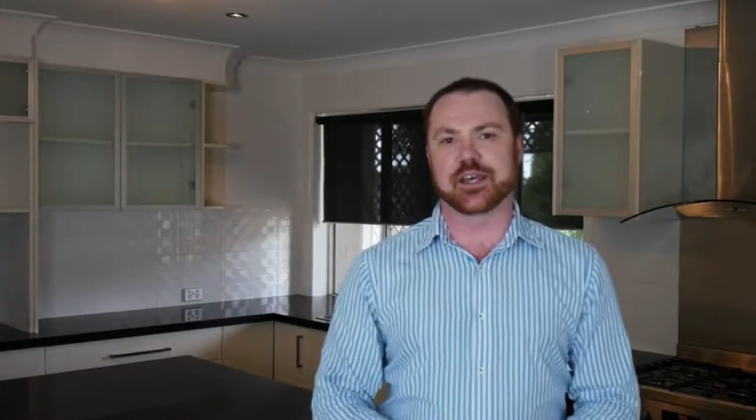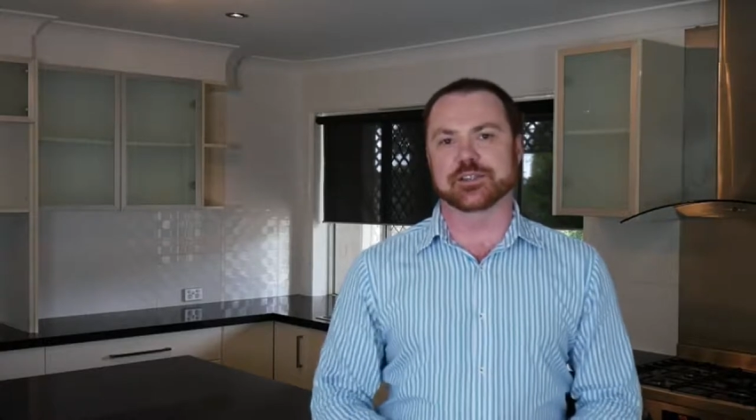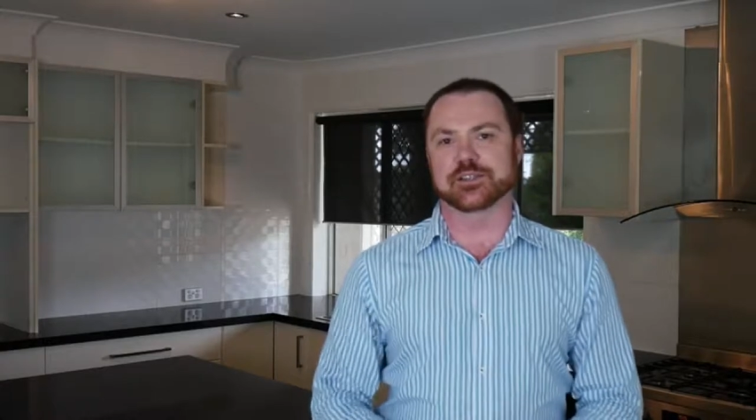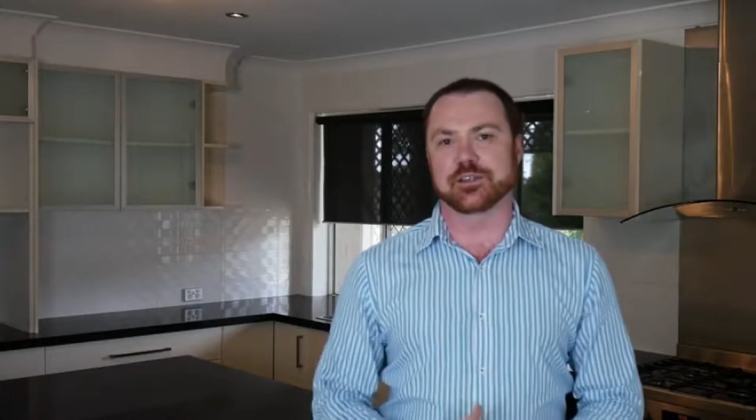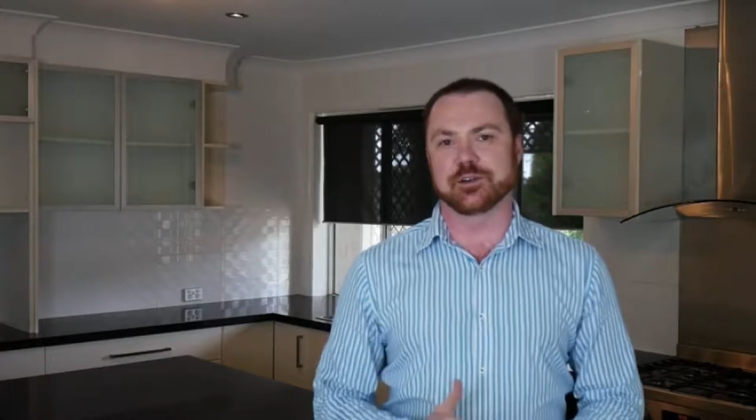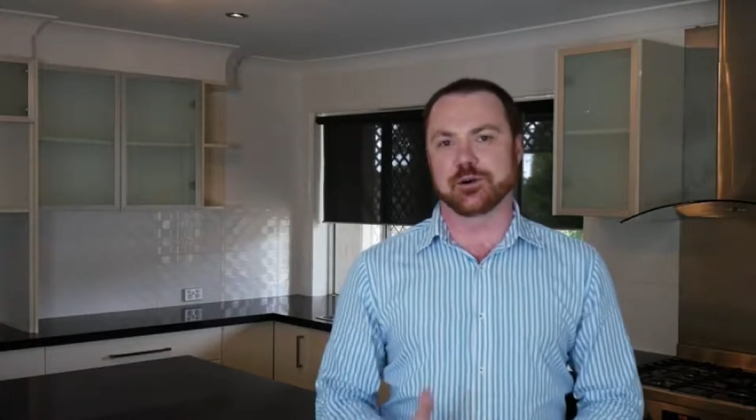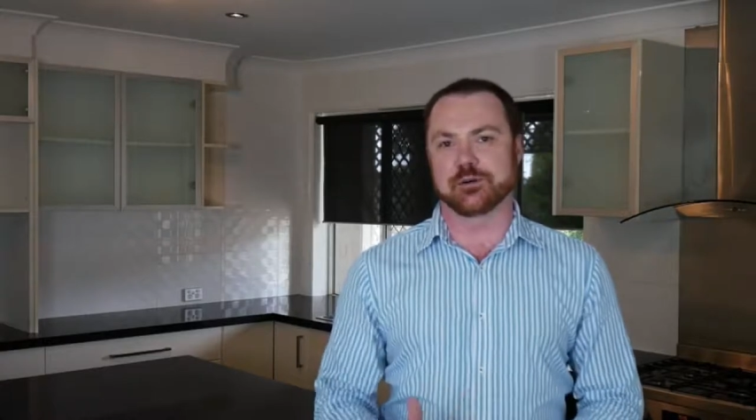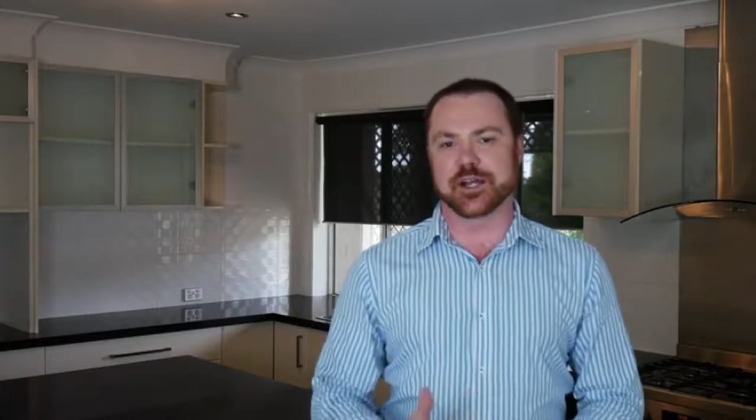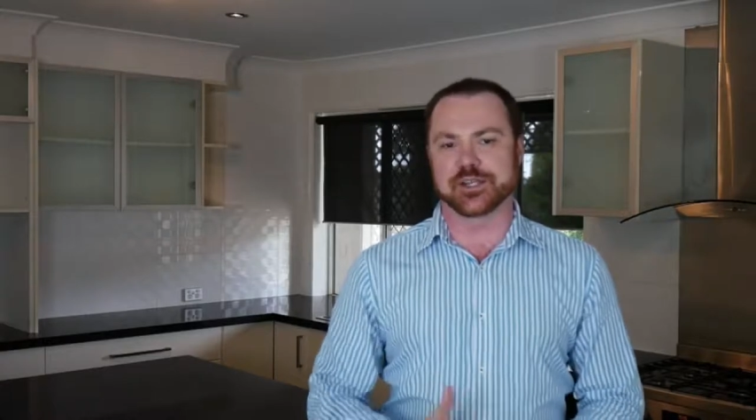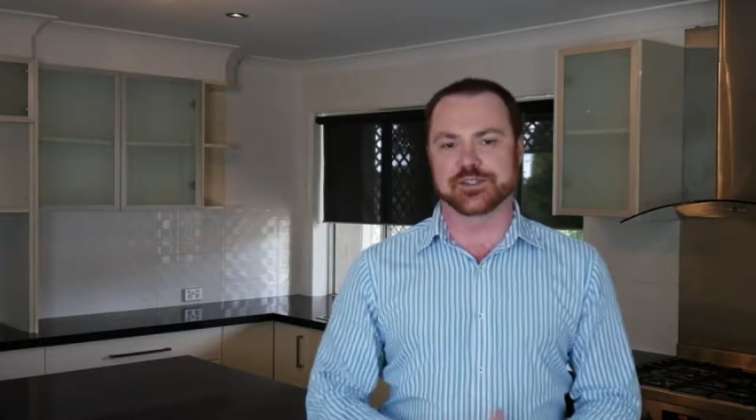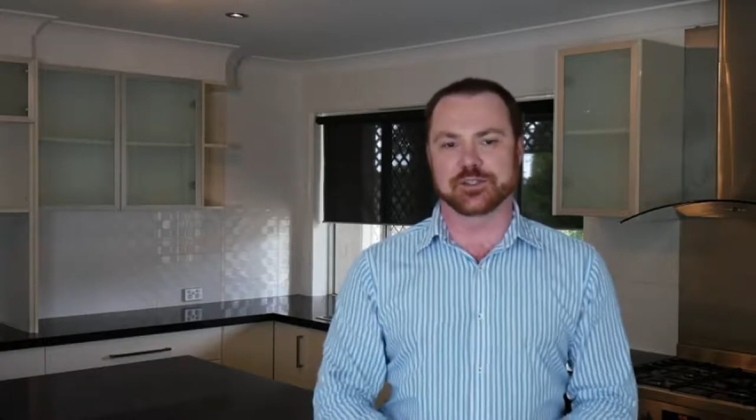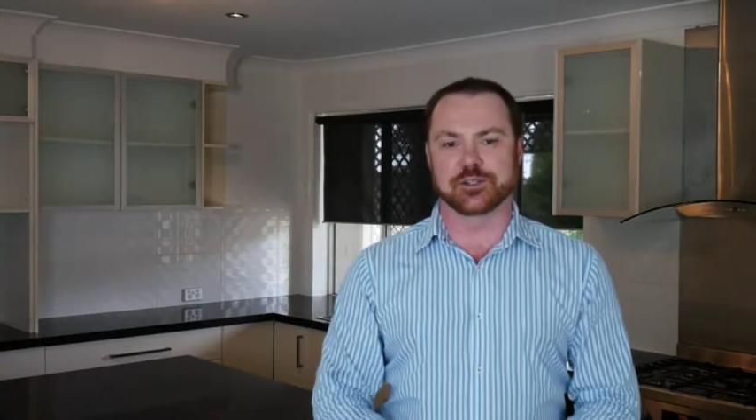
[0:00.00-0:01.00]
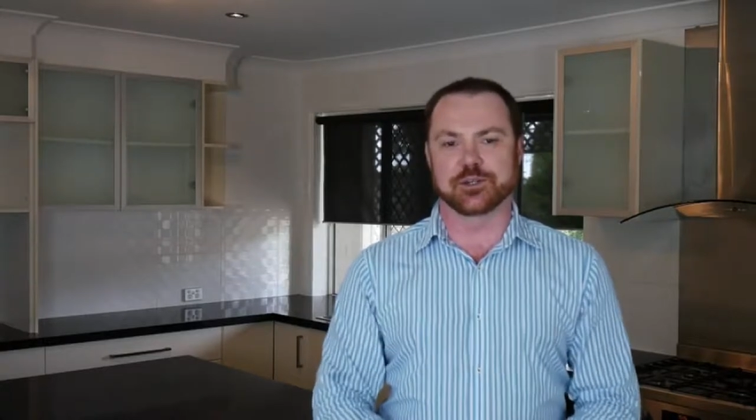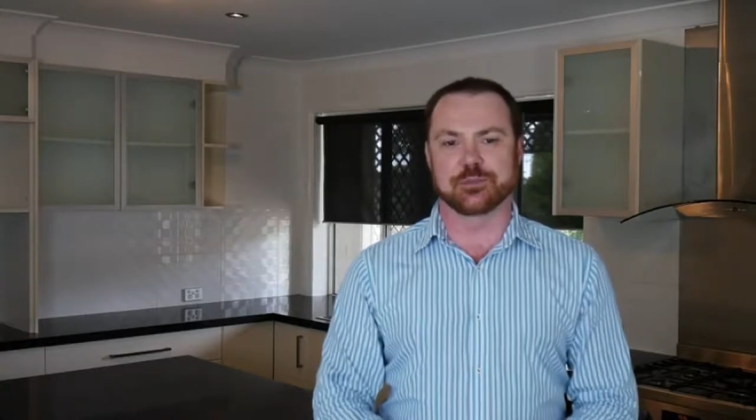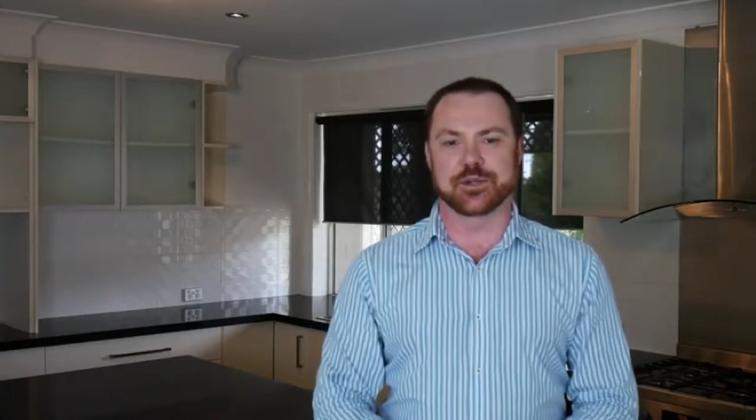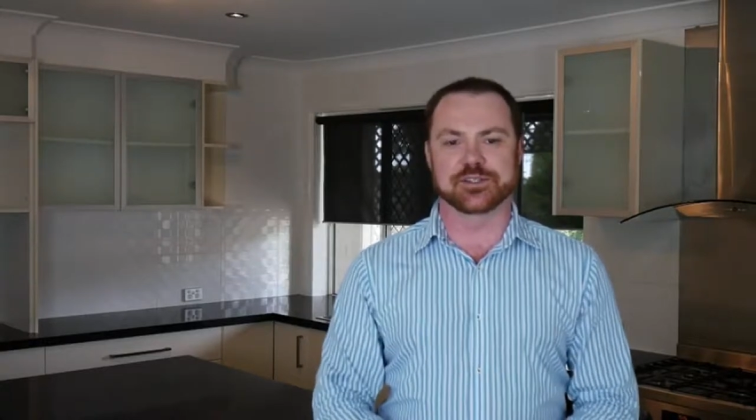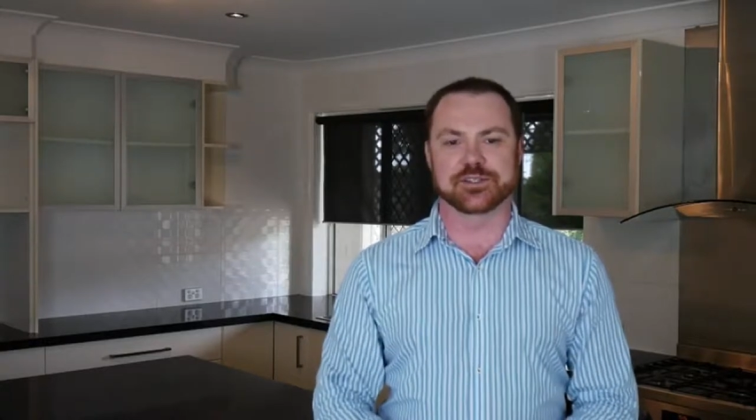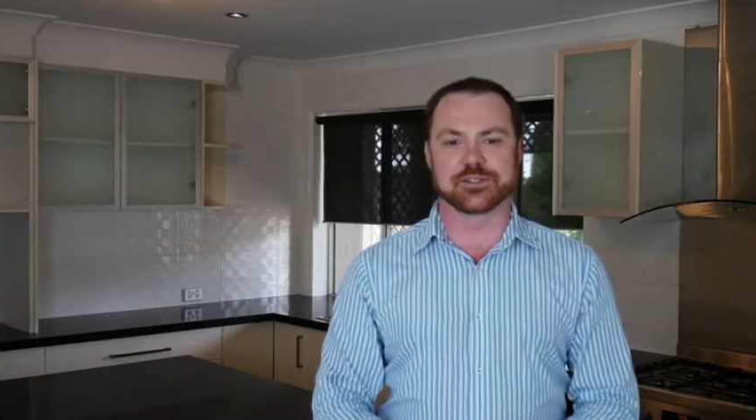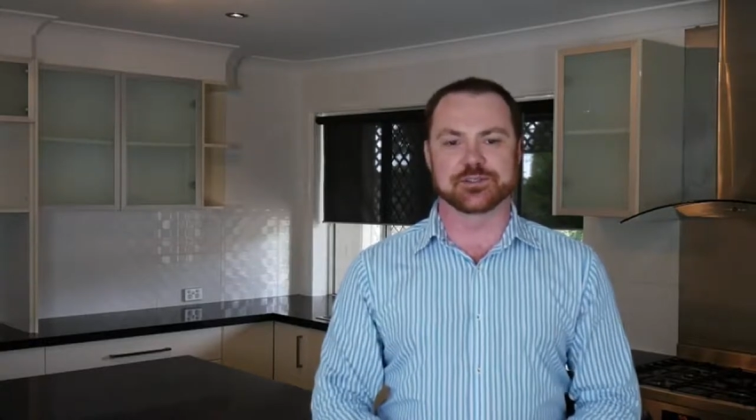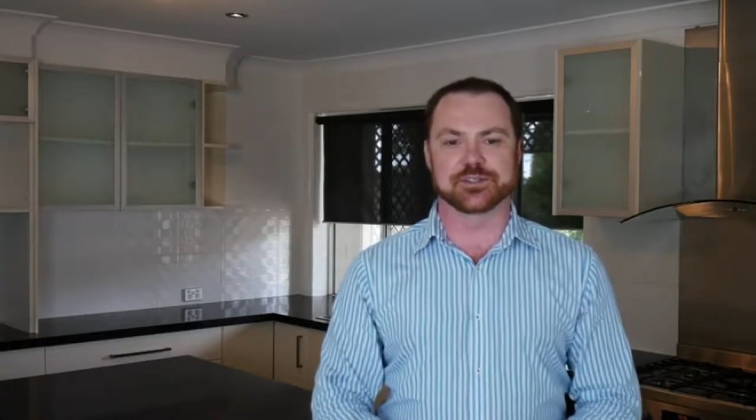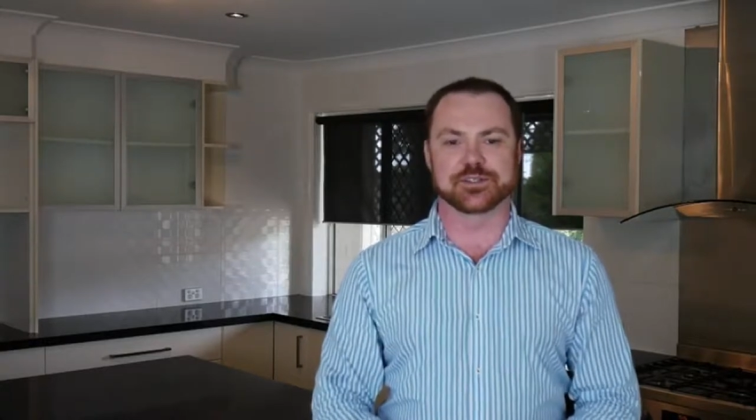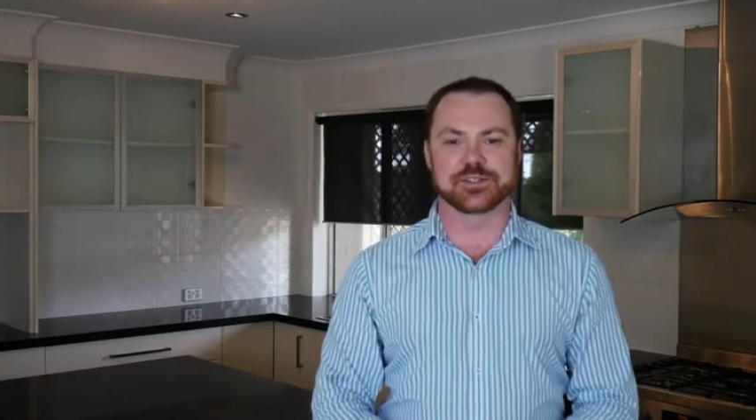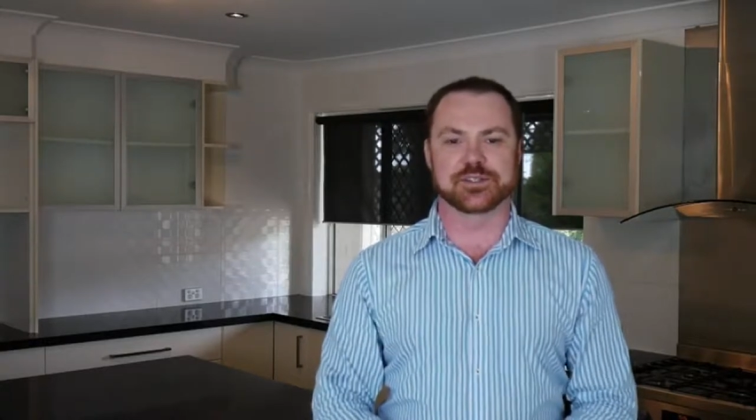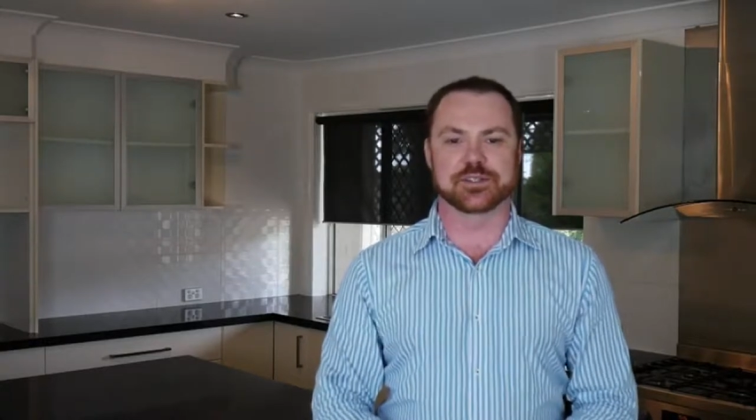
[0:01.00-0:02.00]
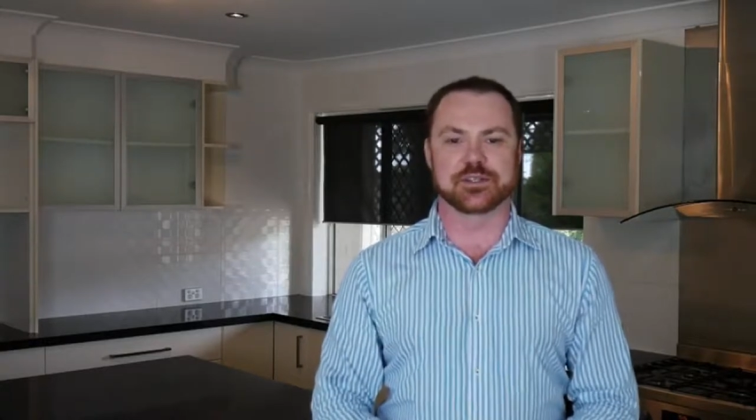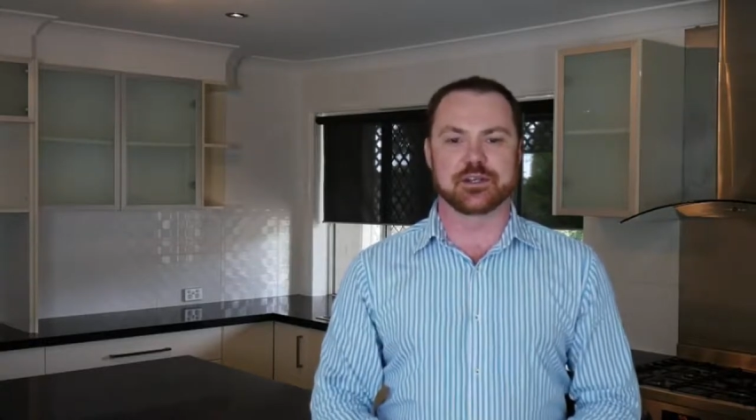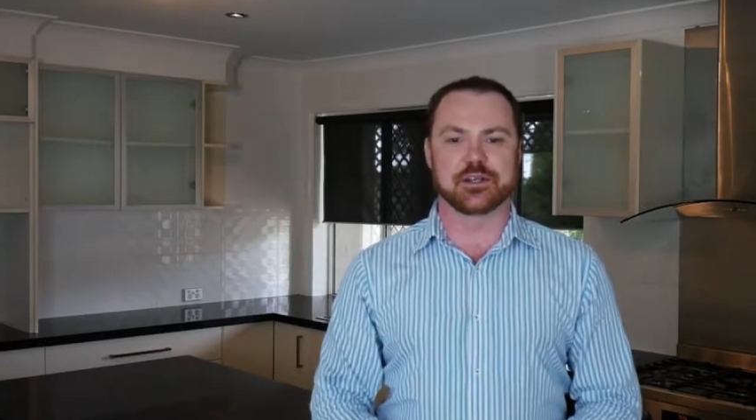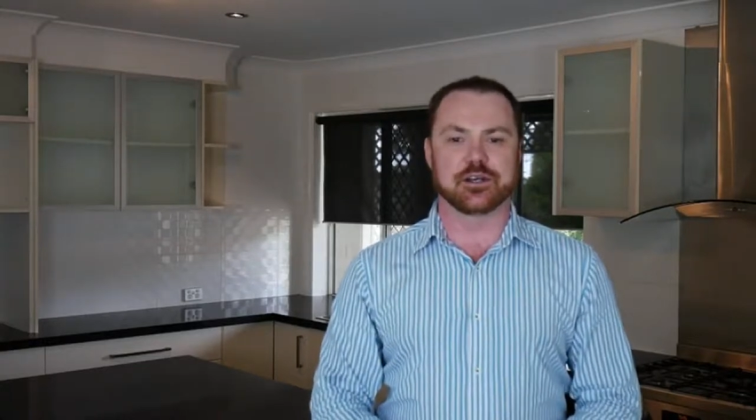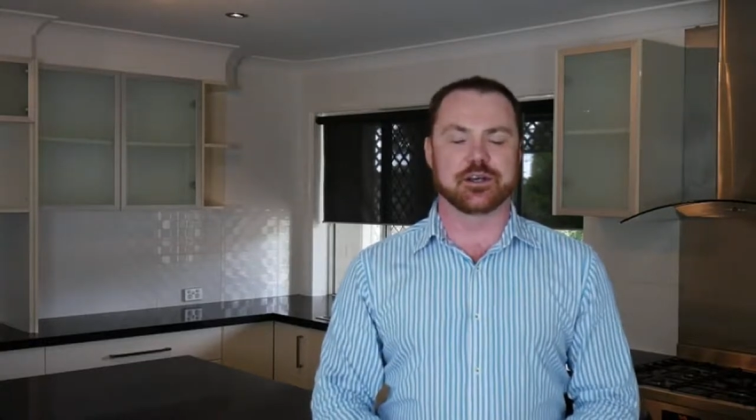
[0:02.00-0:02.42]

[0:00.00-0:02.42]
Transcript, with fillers: acting always on your best interests,